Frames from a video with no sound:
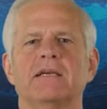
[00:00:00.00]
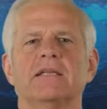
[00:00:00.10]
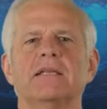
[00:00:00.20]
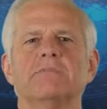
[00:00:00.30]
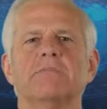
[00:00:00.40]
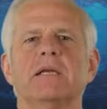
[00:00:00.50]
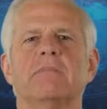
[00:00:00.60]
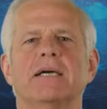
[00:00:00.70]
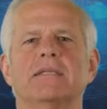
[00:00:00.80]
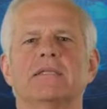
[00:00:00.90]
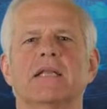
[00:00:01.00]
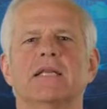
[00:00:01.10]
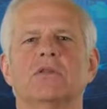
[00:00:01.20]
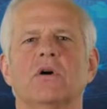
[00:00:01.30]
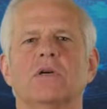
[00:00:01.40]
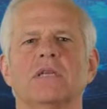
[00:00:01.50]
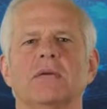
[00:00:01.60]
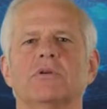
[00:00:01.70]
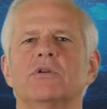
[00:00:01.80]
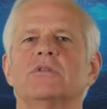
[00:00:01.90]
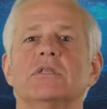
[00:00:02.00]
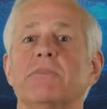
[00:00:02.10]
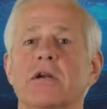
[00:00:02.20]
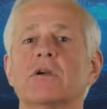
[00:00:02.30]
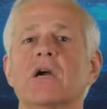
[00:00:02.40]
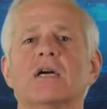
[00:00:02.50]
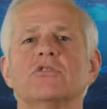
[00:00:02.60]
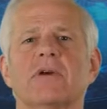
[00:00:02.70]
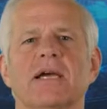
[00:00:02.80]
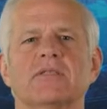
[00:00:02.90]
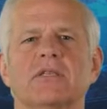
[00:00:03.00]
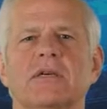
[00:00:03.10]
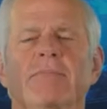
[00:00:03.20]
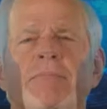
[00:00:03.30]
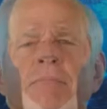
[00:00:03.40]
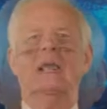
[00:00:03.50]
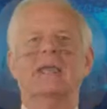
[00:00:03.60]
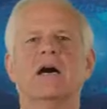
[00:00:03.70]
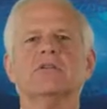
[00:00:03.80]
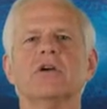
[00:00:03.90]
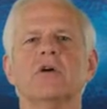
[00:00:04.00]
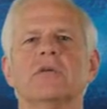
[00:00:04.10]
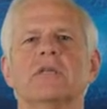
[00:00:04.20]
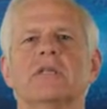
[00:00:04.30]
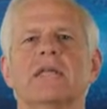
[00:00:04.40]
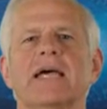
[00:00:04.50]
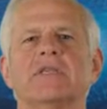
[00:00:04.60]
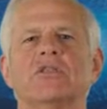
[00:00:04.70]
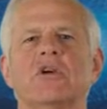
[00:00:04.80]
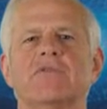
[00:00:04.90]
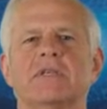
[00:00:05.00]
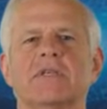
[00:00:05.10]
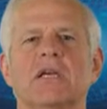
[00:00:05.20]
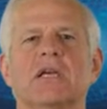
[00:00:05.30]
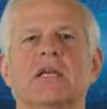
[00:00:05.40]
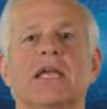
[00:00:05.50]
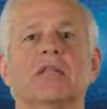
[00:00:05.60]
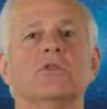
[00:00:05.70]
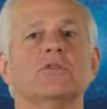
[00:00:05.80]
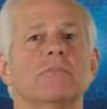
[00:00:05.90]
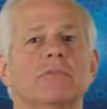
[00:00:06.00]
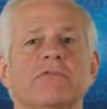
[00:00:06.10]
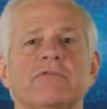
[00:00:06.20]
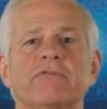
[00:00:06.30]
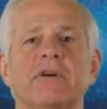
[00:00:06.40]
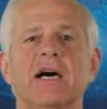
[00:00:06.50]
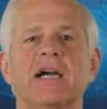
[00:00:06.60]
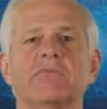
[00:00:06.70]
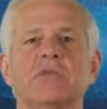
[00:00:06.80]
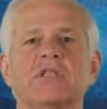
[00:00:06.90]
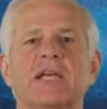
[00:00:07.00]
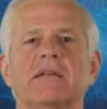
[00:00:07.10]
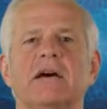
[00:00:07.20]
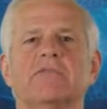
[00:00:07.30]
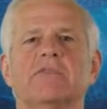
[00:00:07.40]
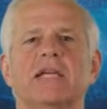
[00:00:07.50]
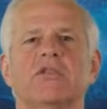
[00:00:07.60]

This minimizes light loss and produces better contrast. An uncoated glass surface can lose up to five percent of light